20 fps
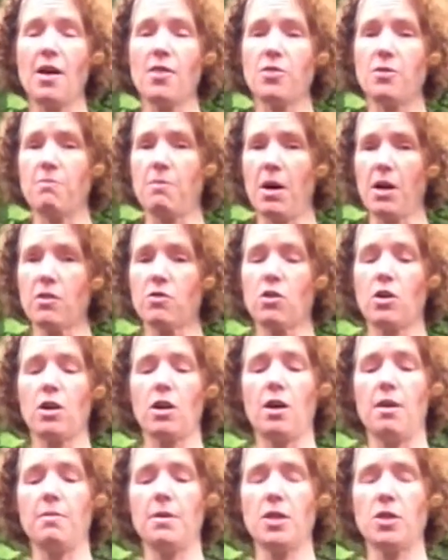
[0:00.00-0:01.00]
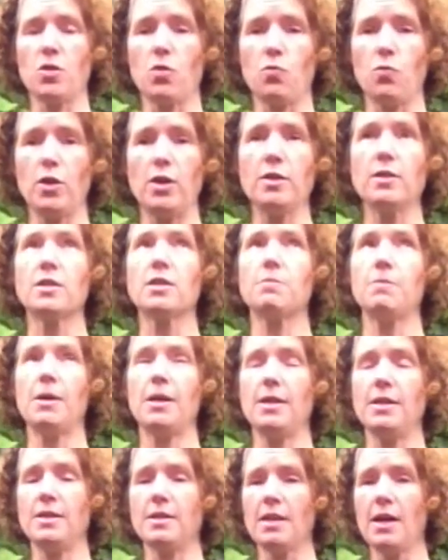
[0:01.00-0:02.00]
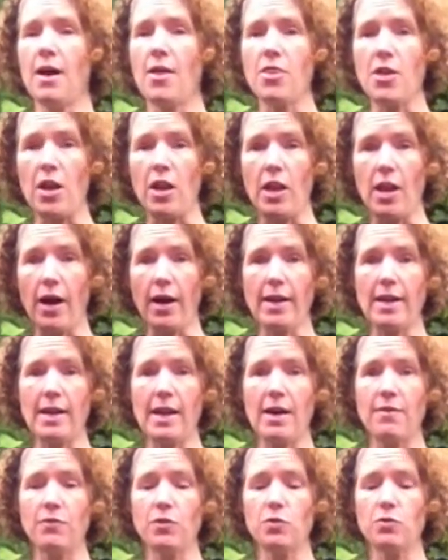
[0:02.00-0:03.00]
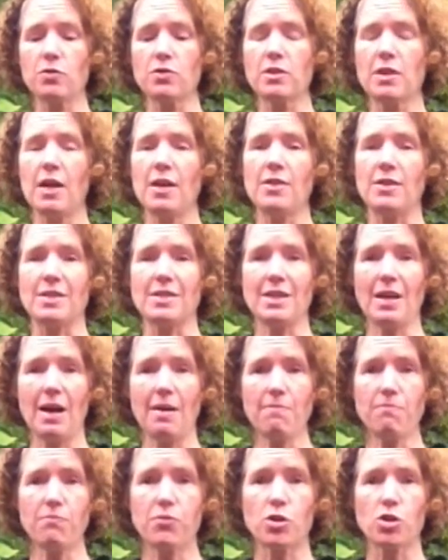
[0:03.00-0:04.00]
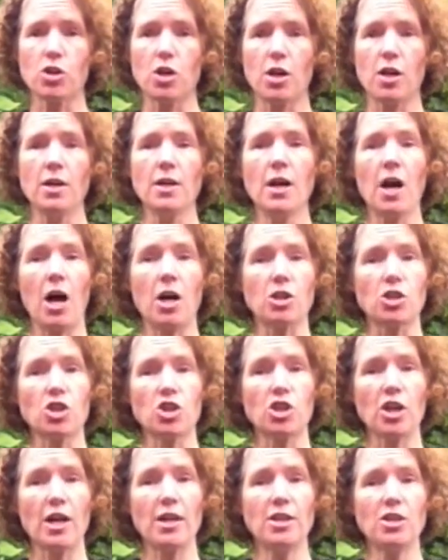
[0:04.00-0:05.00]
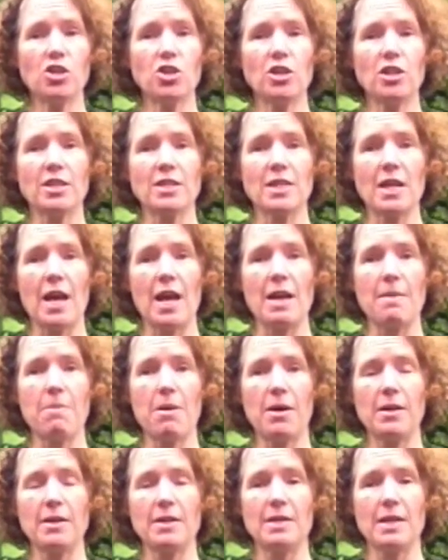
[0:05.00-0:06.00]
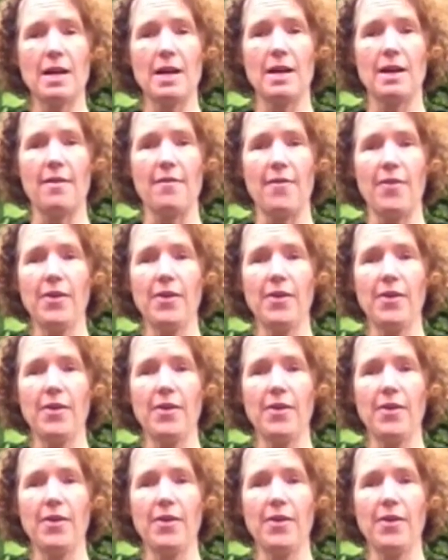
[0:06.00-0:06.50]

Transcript: the microclimate, the wind speed, the light levels, the temperature, are changing day by day.